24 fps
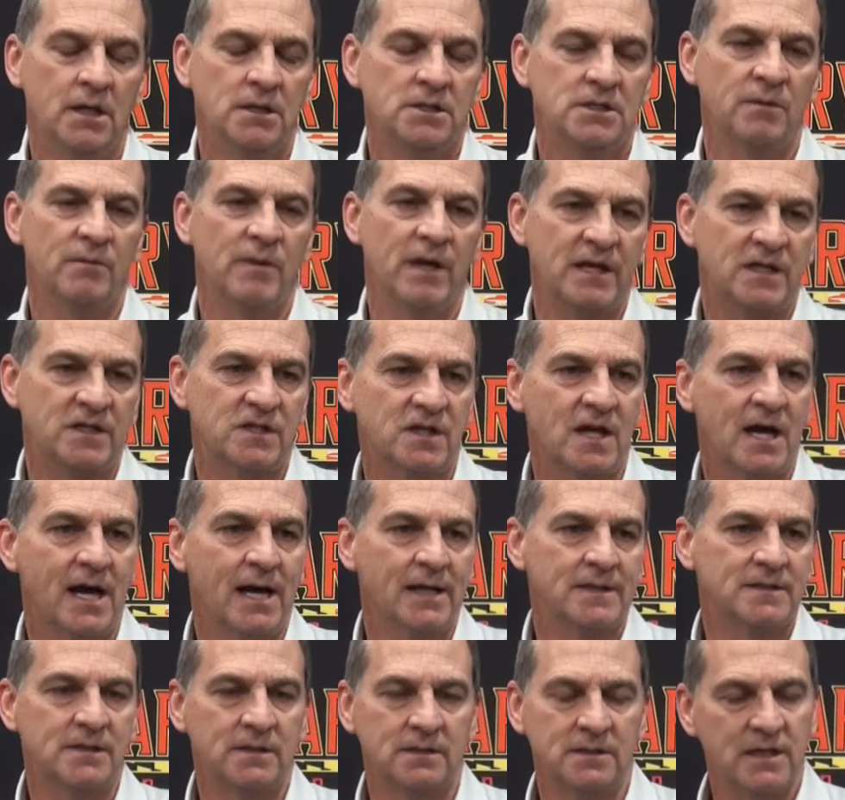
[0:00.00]
to make
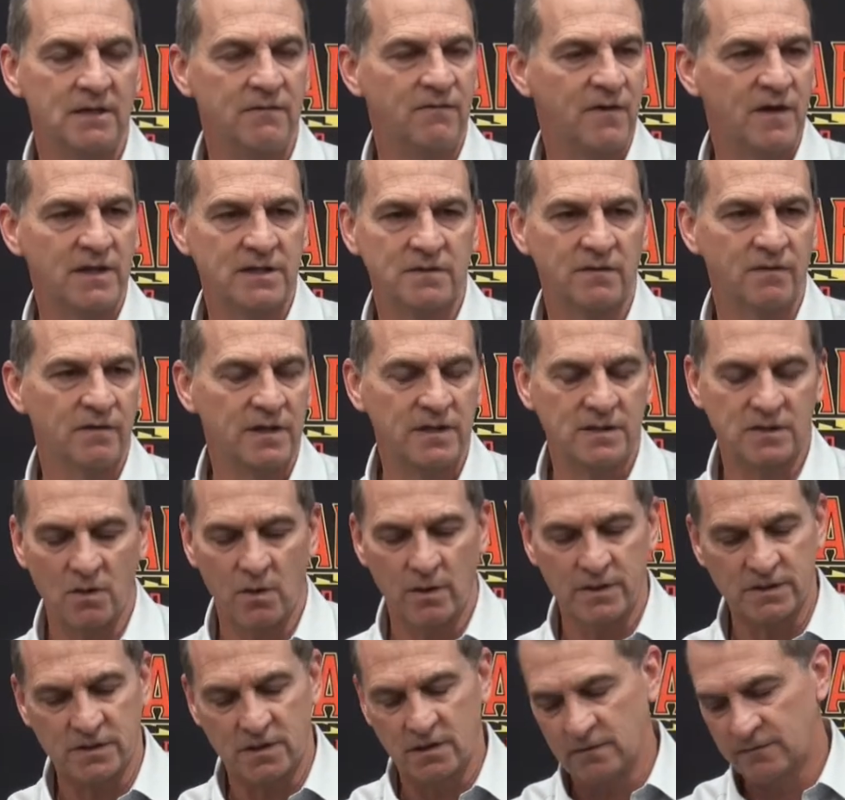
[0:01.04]
shots, and defensively he's
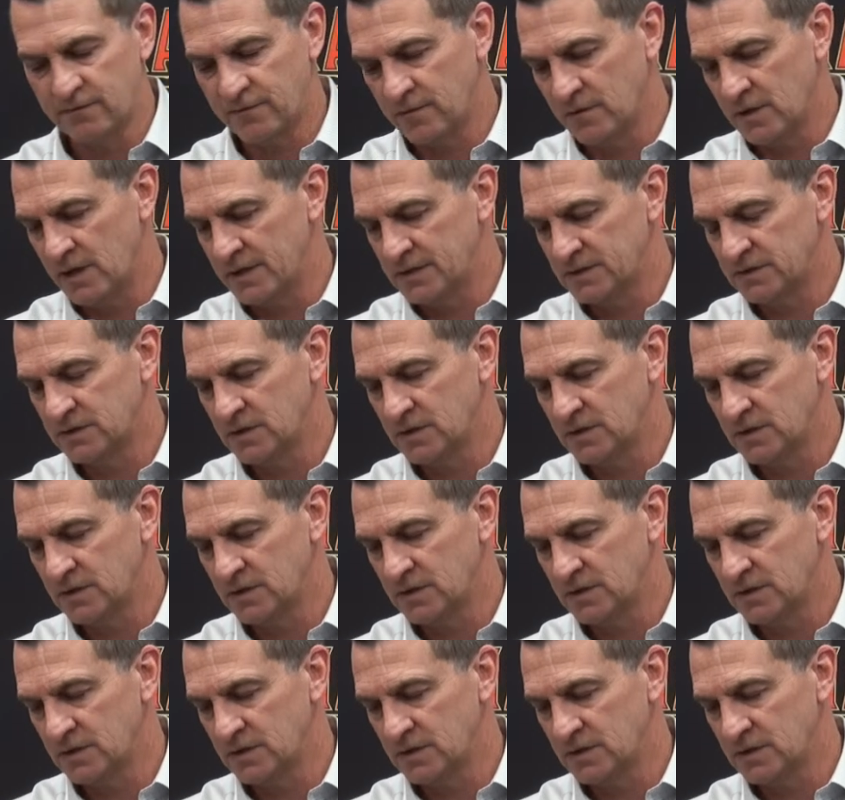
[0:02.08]
always good for us.